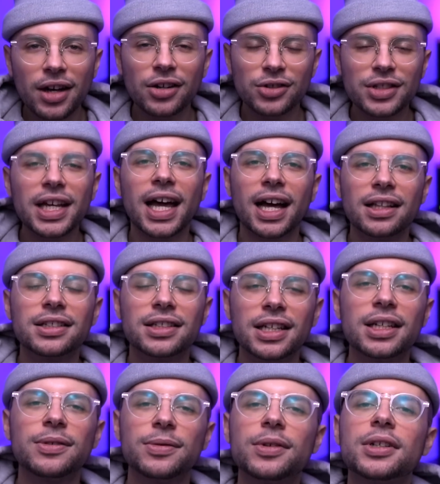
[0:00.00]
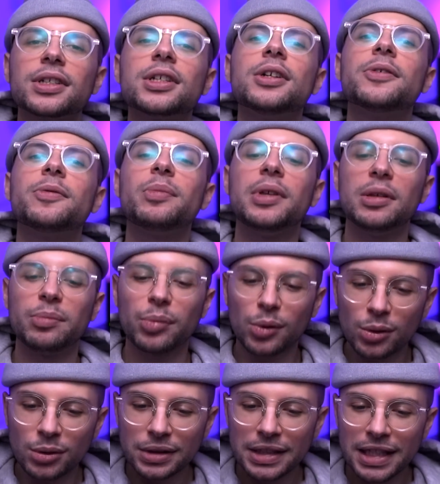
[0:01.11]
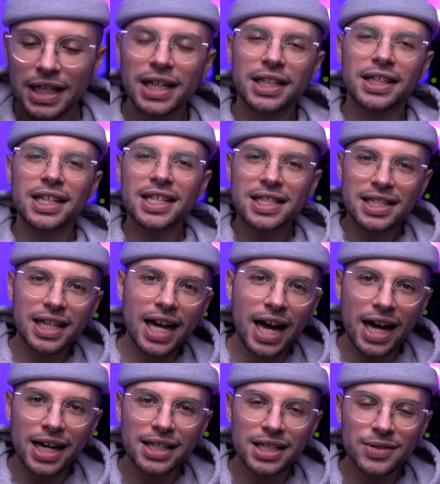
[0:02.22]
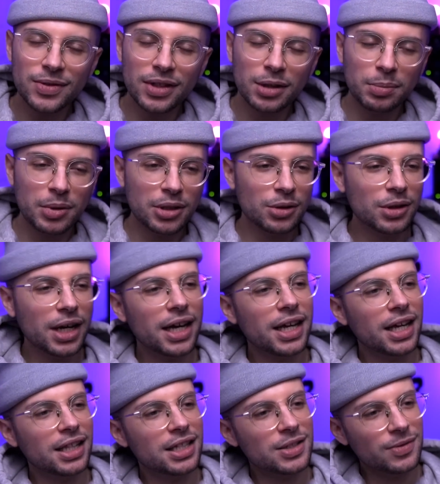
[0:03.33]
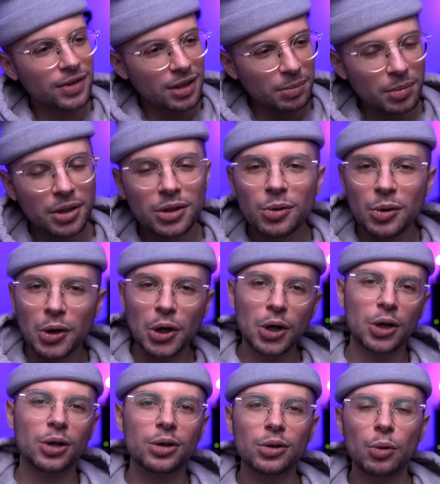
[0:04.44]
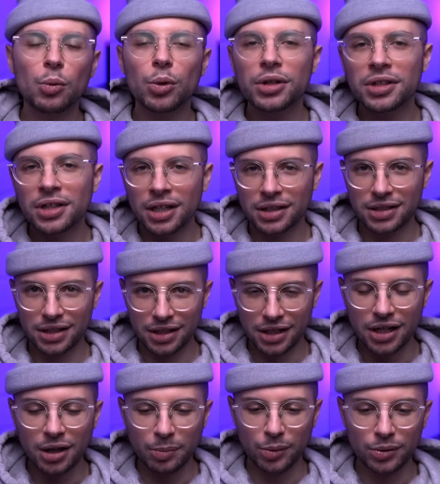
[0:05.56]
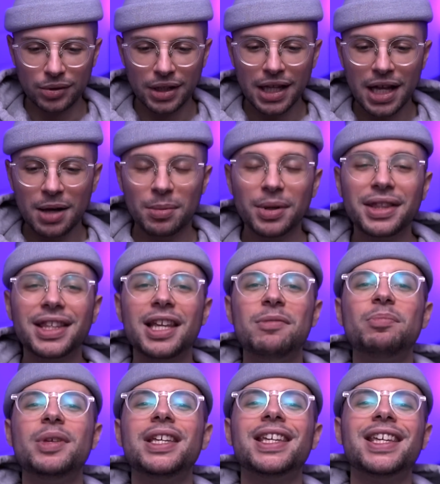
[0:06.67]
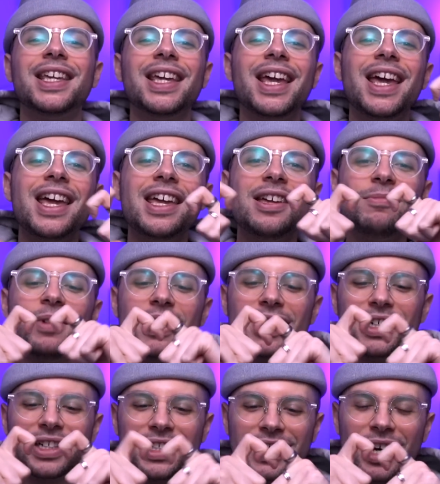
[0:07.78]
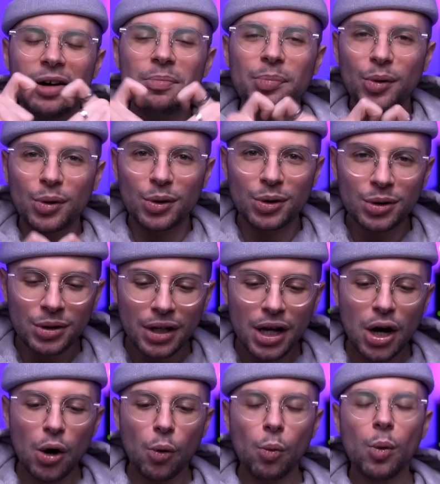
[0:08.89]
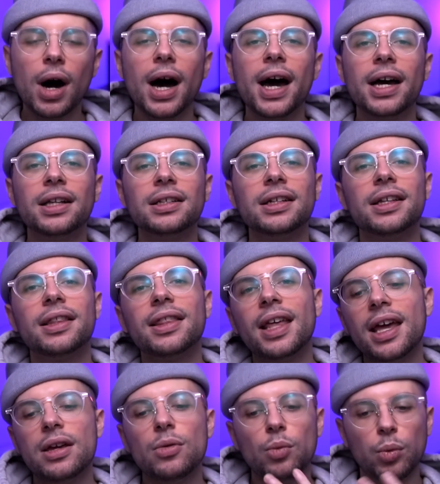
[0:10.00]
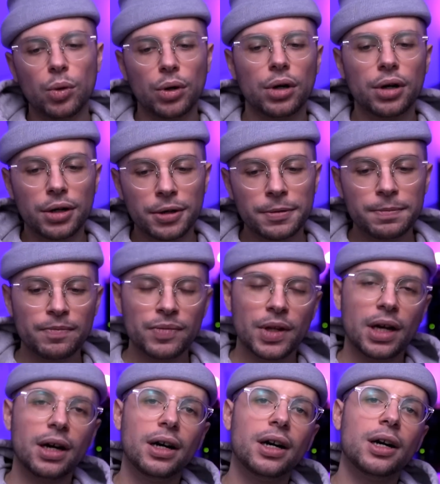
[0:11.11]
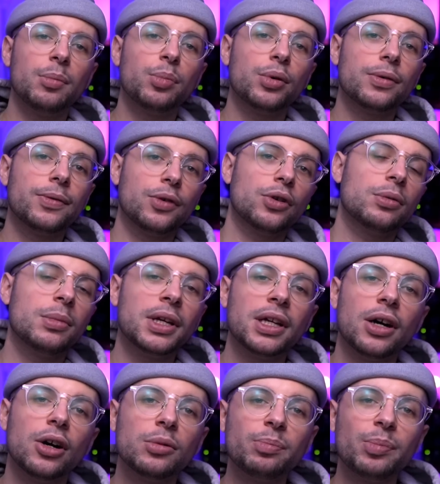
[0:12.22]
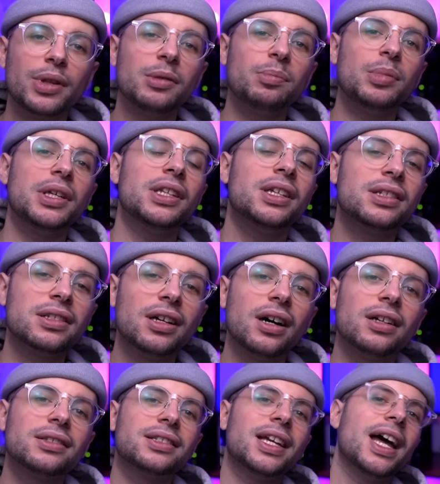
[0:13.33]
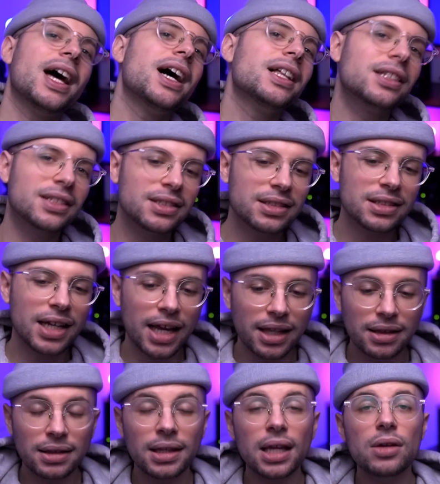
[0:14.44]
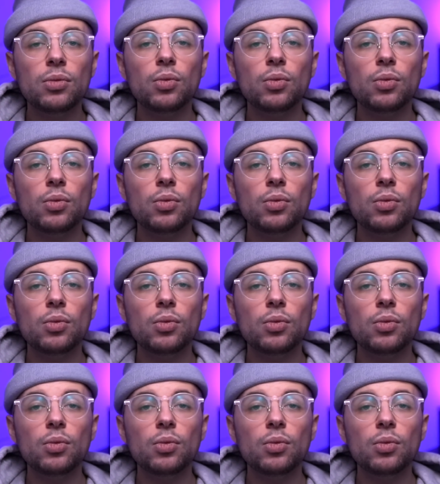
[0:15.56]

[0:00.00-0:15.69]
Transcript: their talent in front of people, this guy, this Filipino guy and this Filipino girl were not a couple, but they became a couple while they were performing on Pilipinas Got Talent, and they